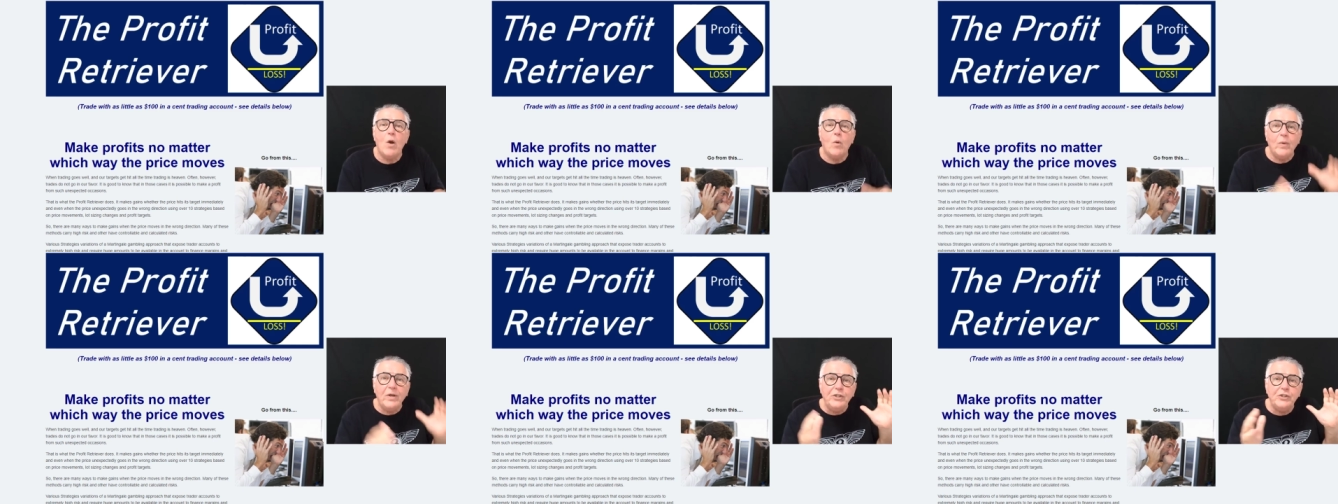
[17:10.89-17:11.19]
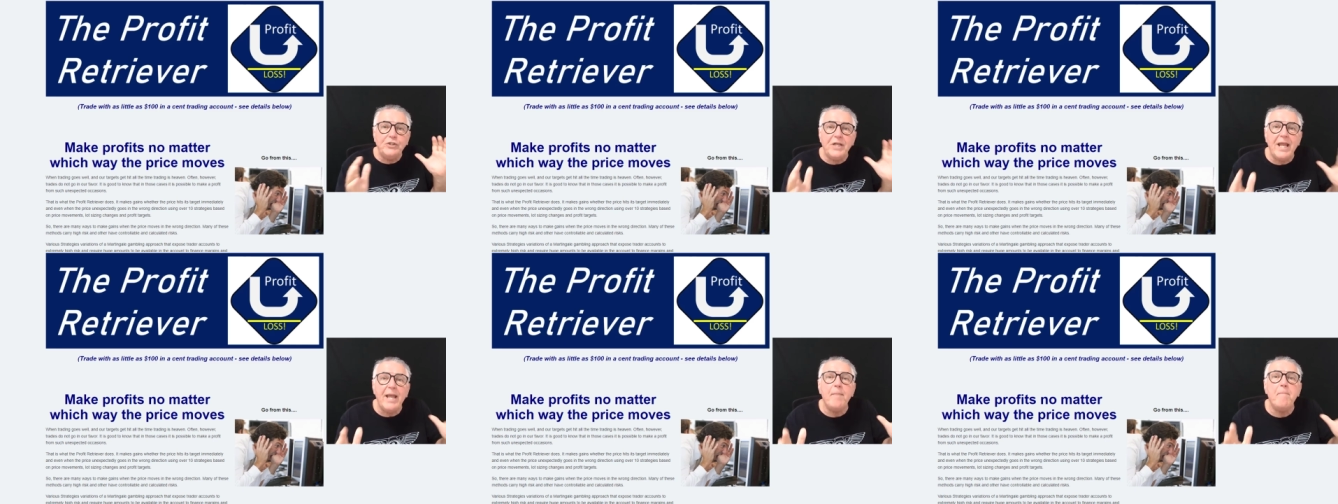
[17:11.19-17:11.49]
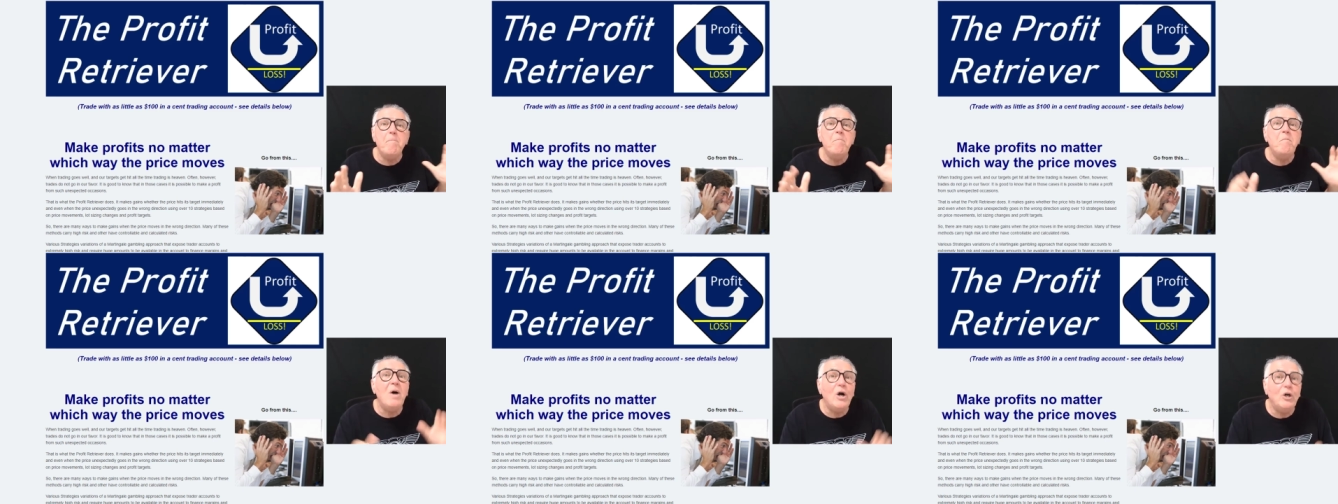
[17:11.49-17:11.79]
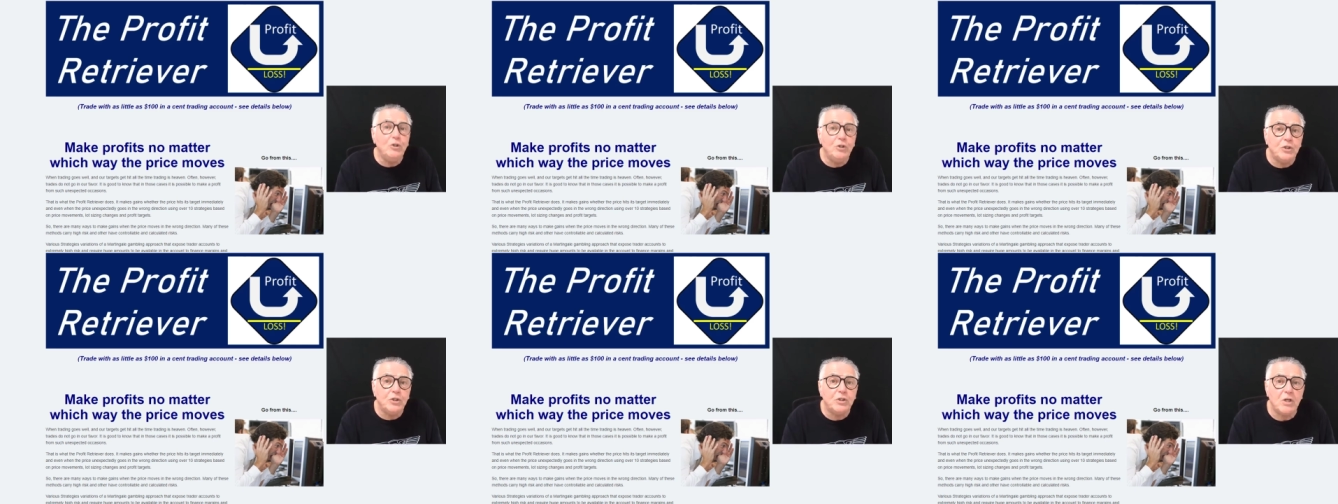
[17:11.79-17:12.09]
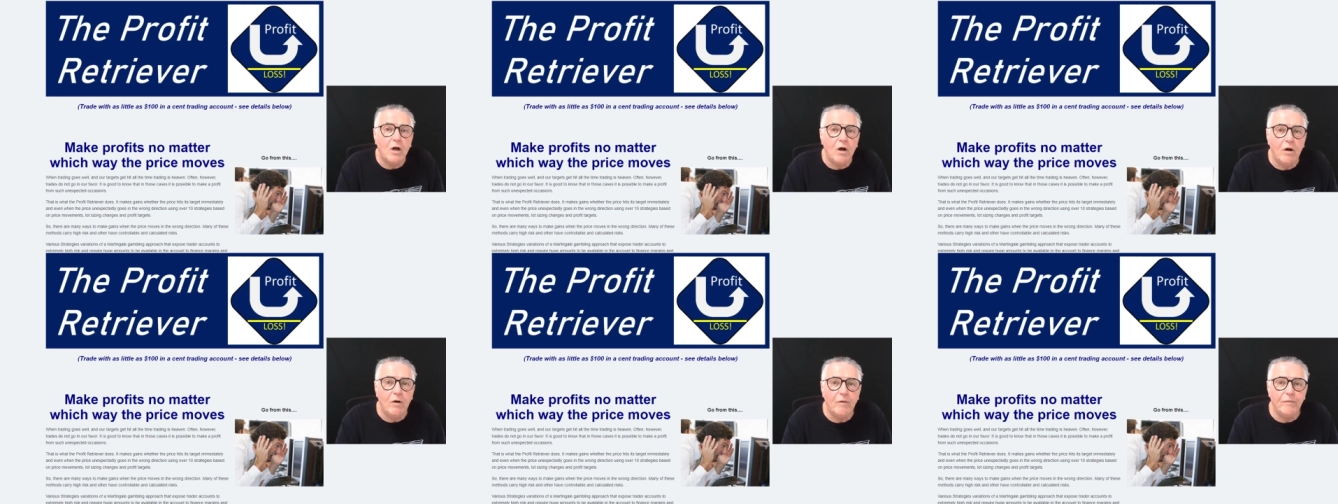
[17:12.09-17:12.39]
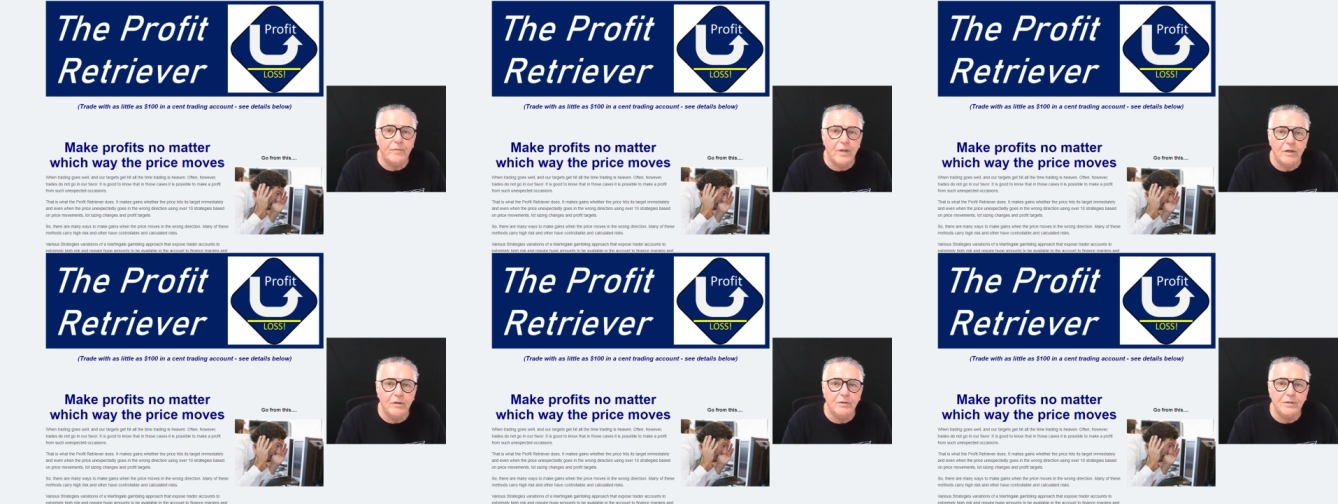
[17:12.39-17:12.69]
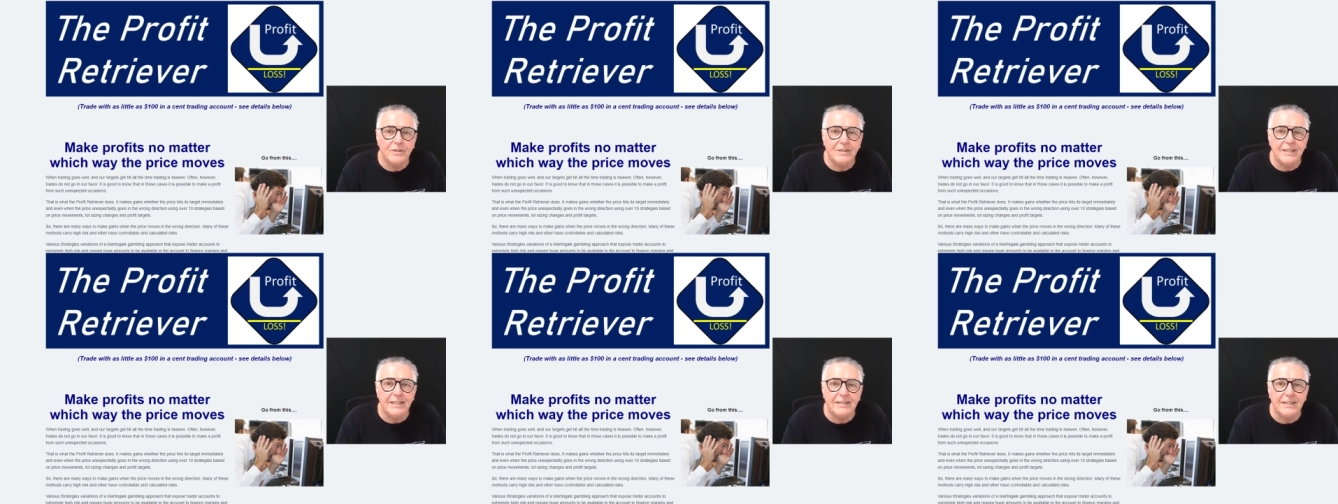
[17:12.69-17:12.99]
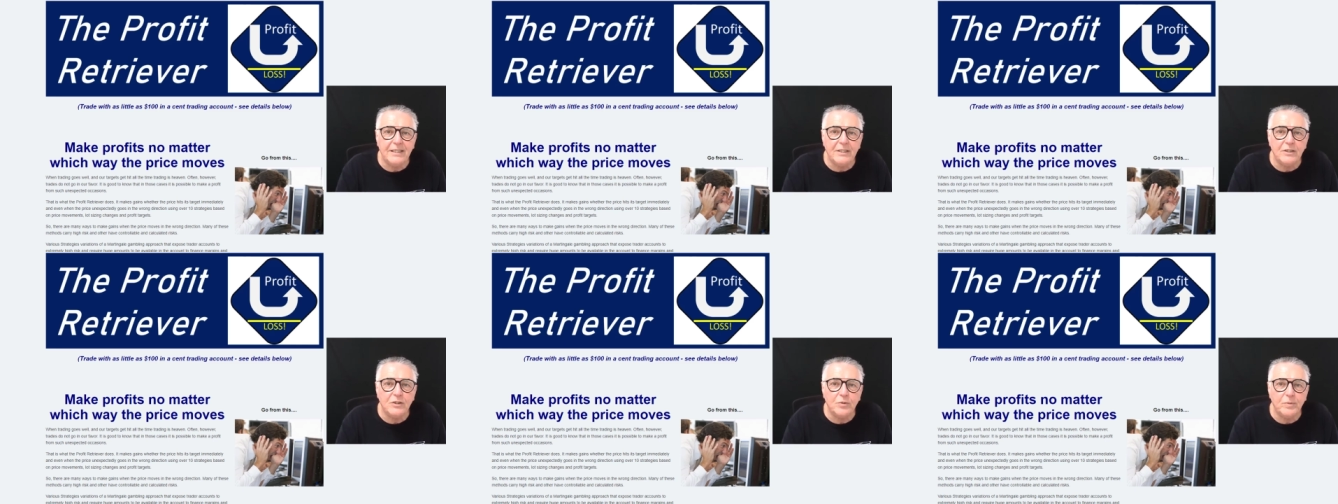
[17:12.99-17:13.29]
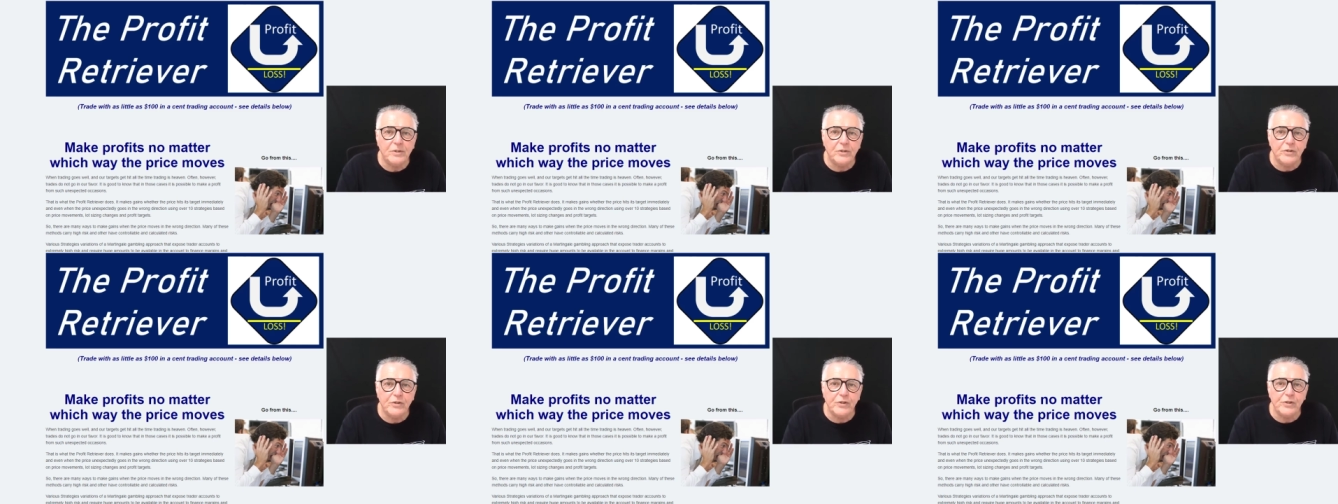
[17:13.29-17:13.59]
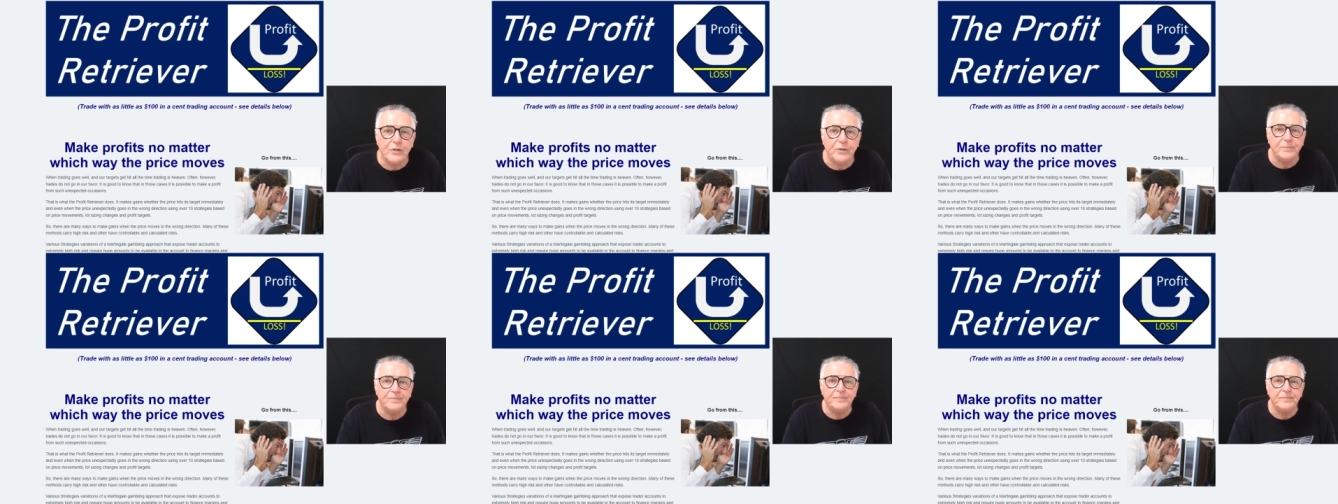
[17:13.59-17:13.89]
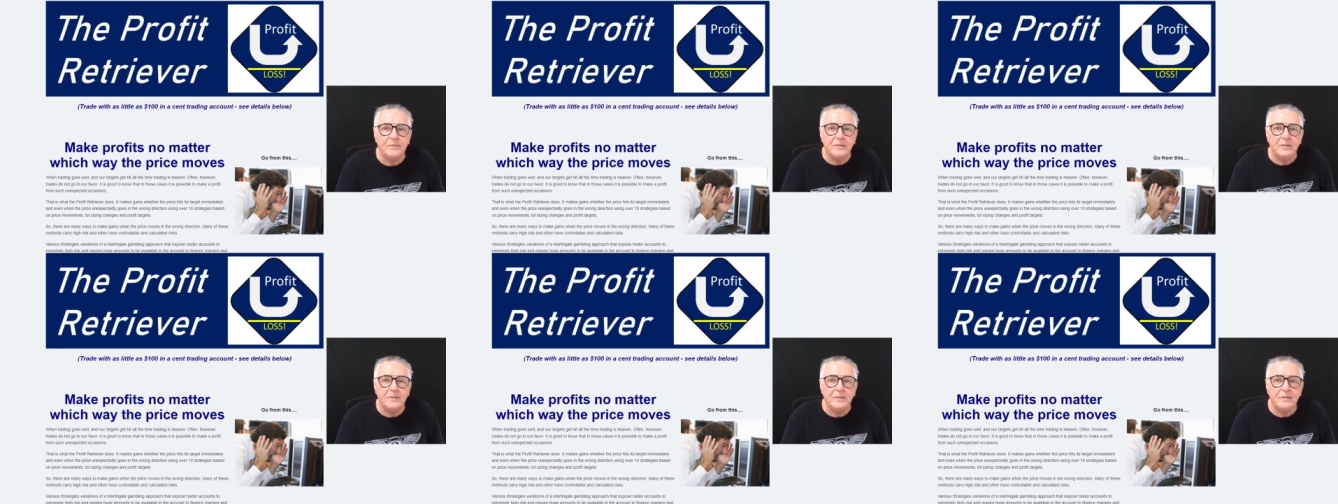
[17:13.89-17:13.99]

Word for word: We share most of those settings with you